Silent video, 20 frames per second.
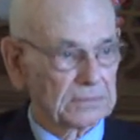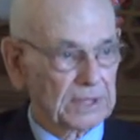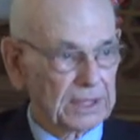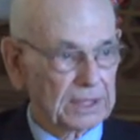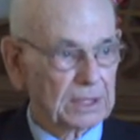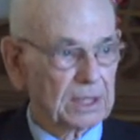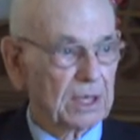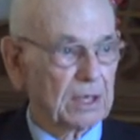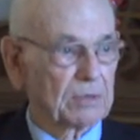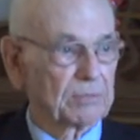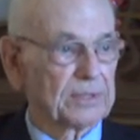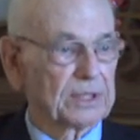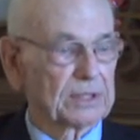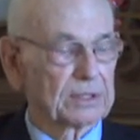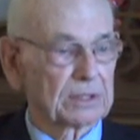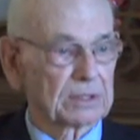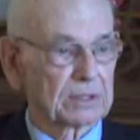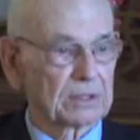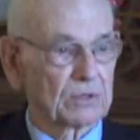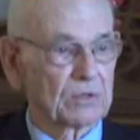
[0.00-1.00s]
They called me
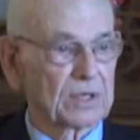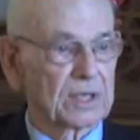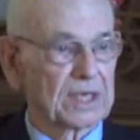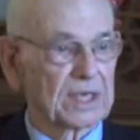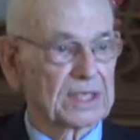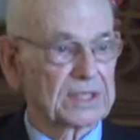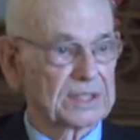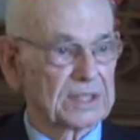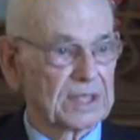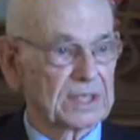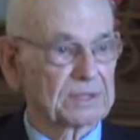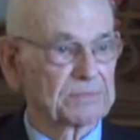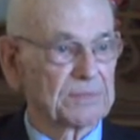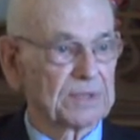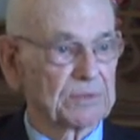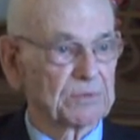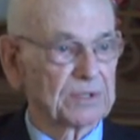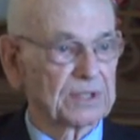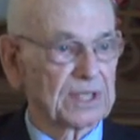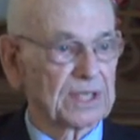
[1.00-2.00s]
to the courthouse and asked
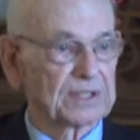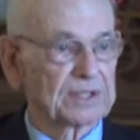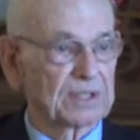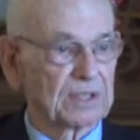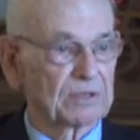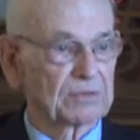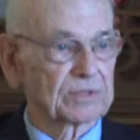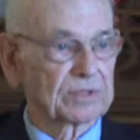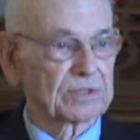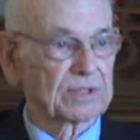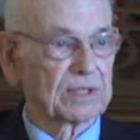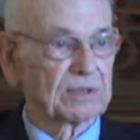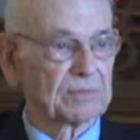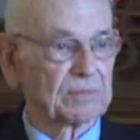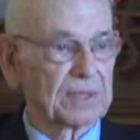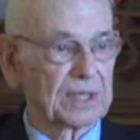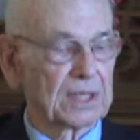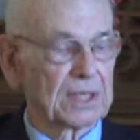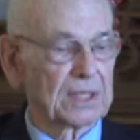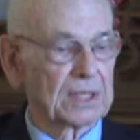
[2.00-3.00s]
me what I talked to
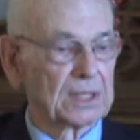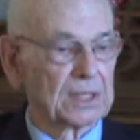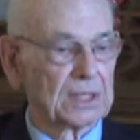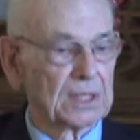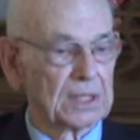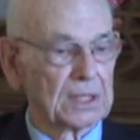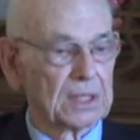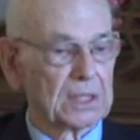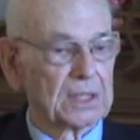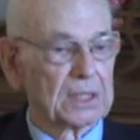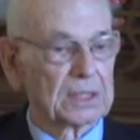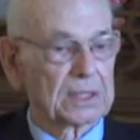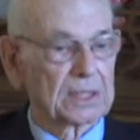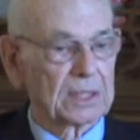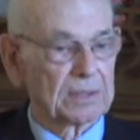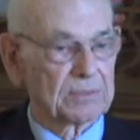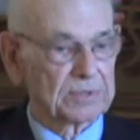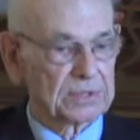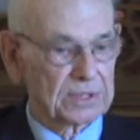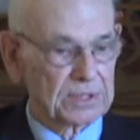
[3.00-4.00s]
Tom about.
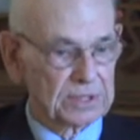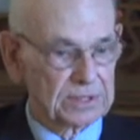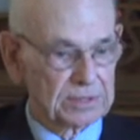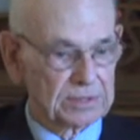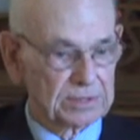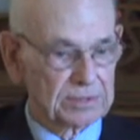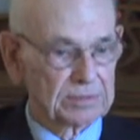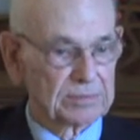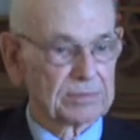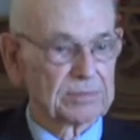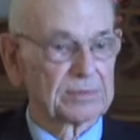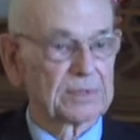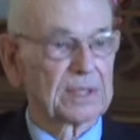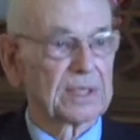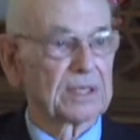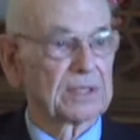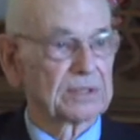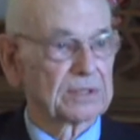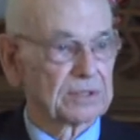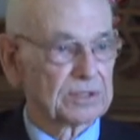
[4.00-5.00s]
Tom says,
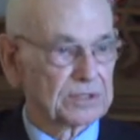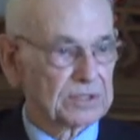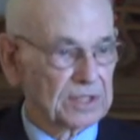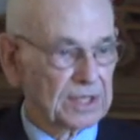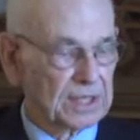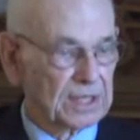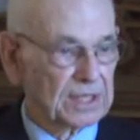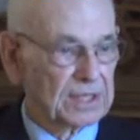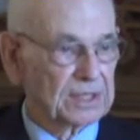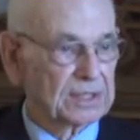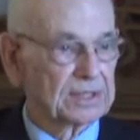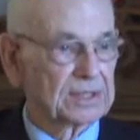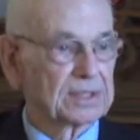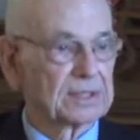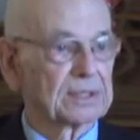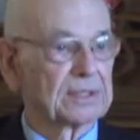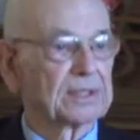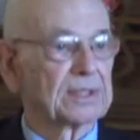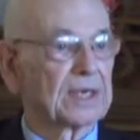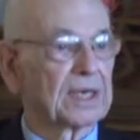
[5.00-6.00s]
I understand
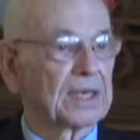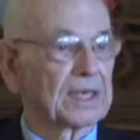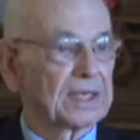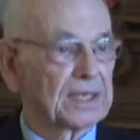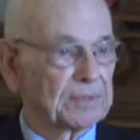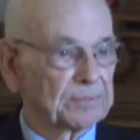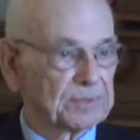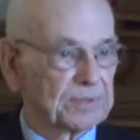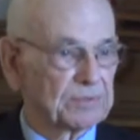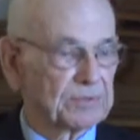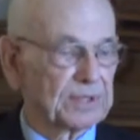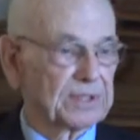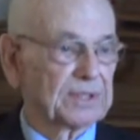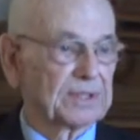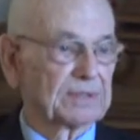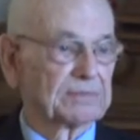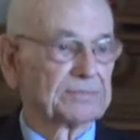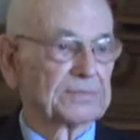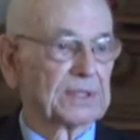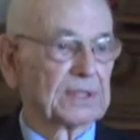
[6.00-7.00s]
and I'll help you with it.